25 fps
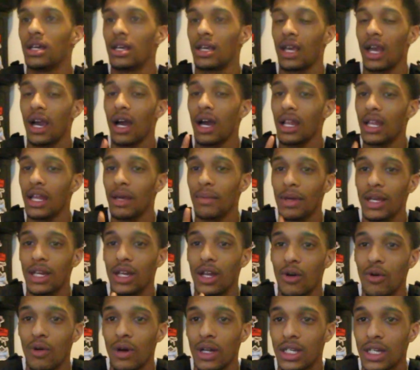Y'all let me
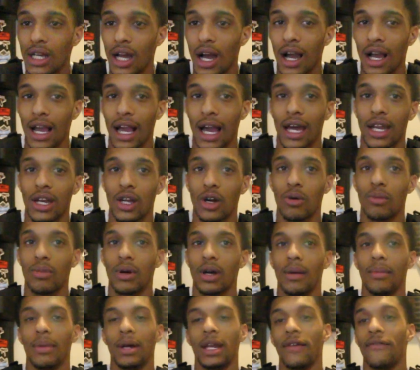know what y'all got though,
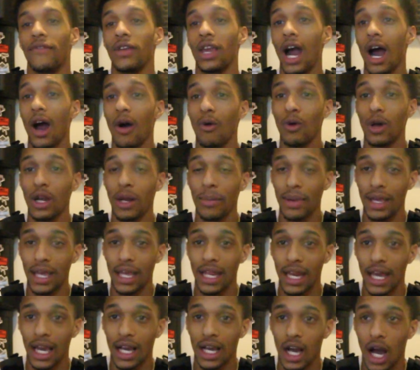bro. But if y'all wanna be
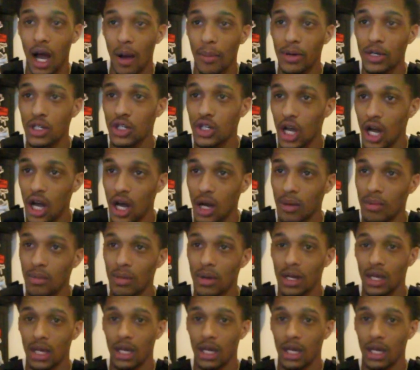in that cop or drop,